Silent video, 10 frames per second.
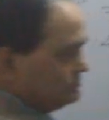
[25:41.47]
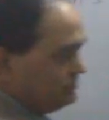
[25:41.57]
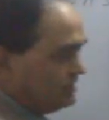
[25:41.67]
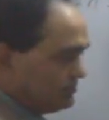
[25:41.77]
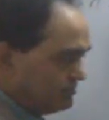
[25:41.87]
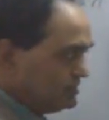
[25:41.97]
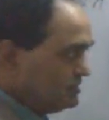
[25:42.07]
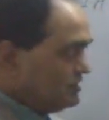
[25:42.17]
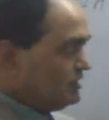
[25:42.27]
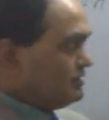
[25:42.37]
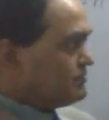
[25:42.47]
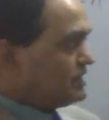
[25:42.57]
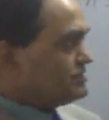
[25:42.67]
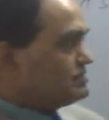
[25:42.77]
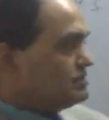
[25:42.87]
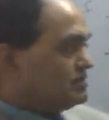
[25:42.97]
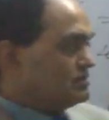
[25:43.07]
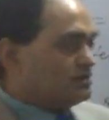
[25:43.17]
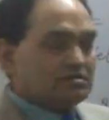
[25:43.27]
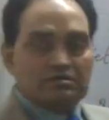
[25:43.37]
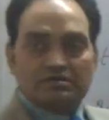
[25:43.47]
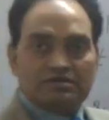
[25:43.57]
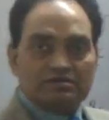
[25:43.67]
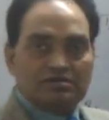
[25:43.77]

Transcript: We have written